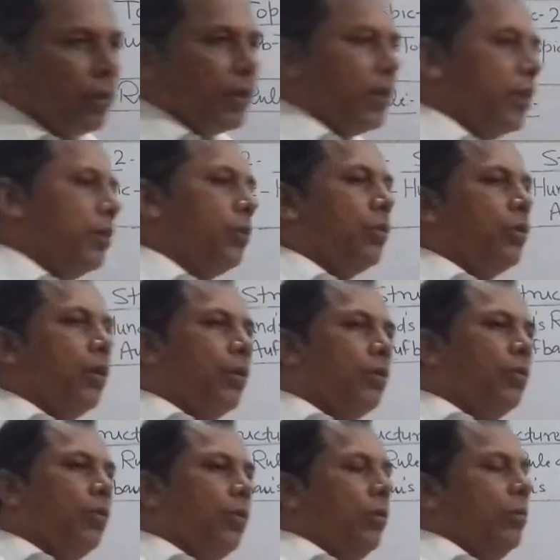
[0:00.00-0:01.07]
what is Hund
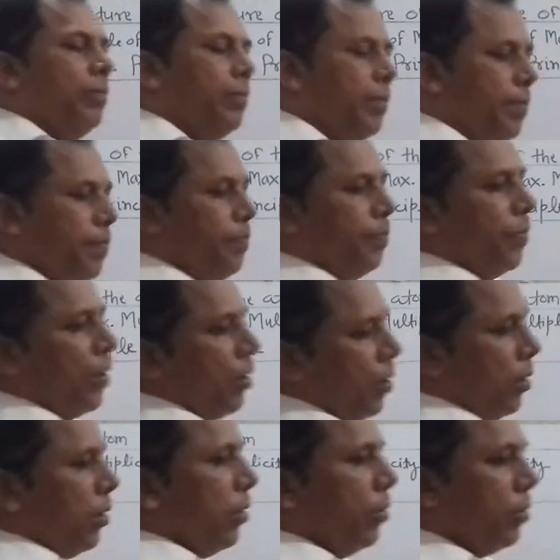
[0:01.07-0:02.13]
rule?
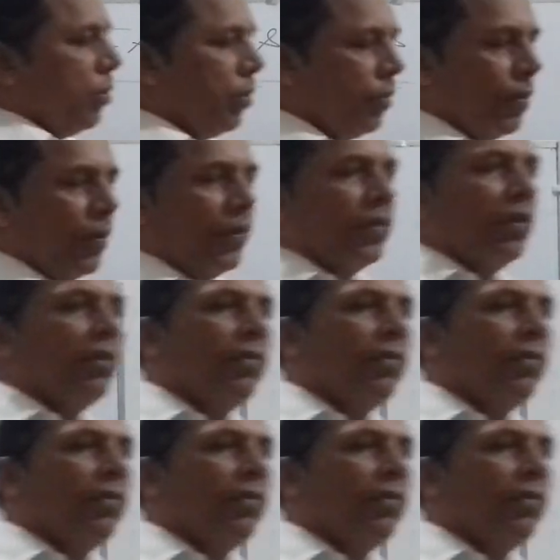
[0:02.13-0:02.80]
So first